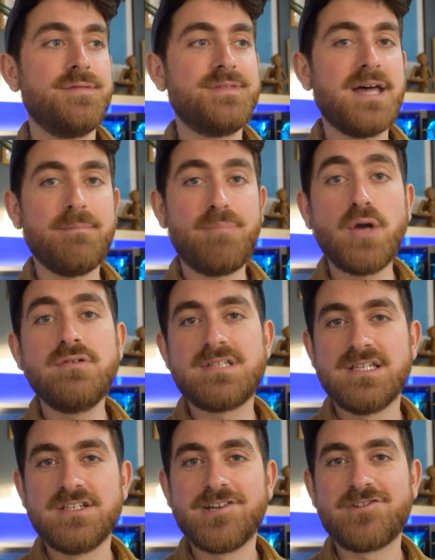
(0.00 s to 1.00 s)
that
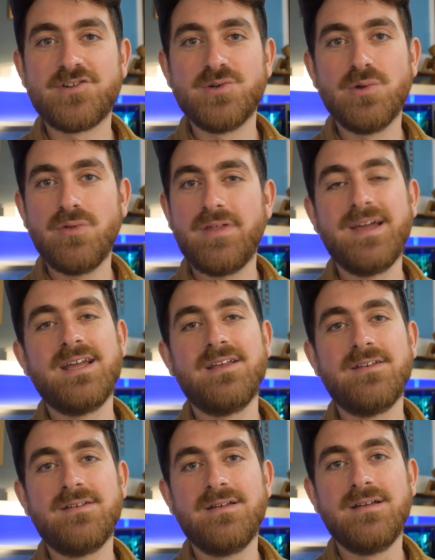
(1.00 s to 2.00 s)
post-industrial
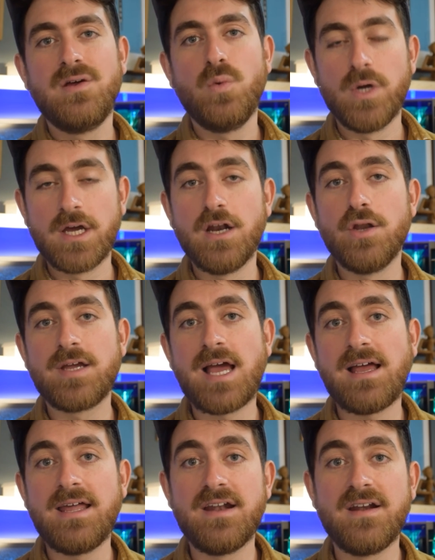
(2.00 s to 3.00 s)
thing we're going to look
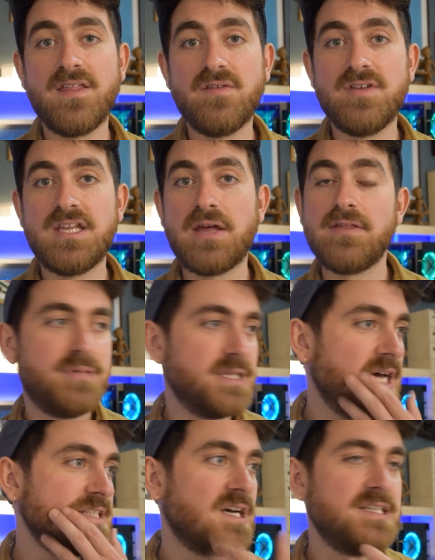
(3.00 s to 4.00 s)
at in another video. But
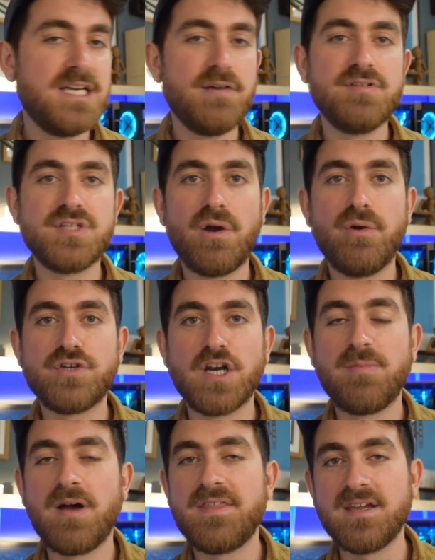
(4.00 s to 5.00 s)
that idea of a
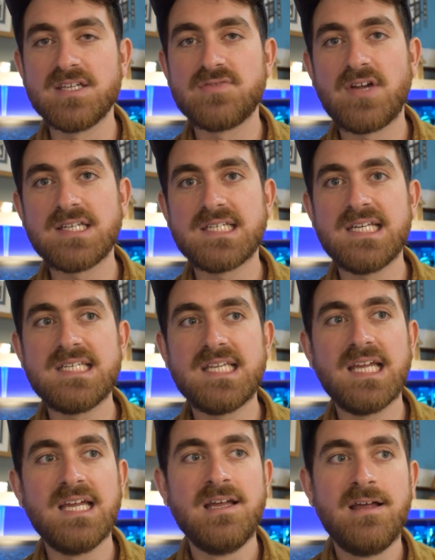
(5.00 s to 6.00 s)
zoetrope I think is
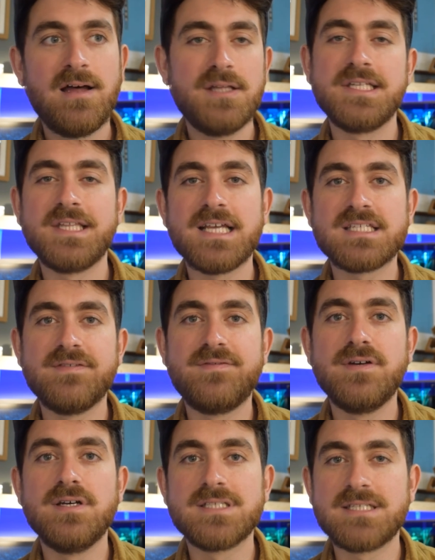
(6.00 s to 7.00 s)
fascinating. I think that's the
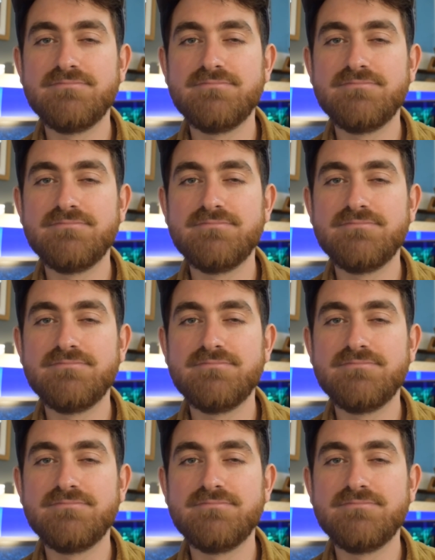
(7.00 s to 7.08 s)
first